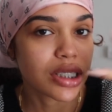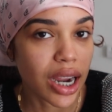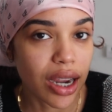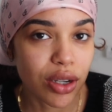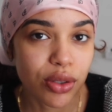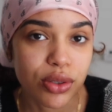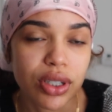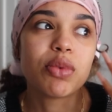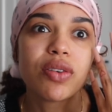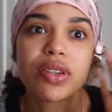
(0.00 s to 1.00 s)
child
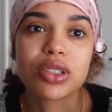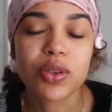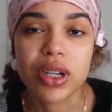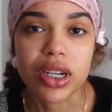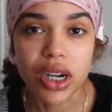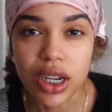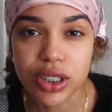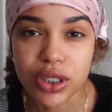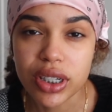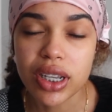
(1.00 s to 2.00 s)
moving to another
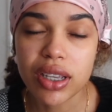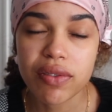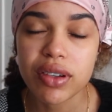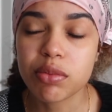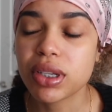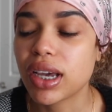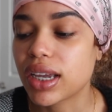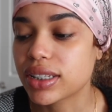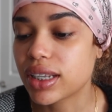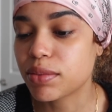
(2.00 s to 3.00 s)
country, you feel me? I
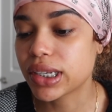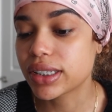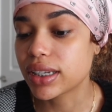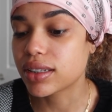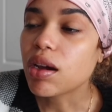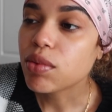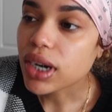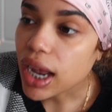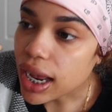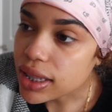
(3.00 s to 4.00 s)
guess that makes sense. I would
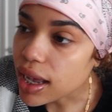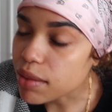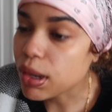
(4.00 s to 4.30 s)
have had that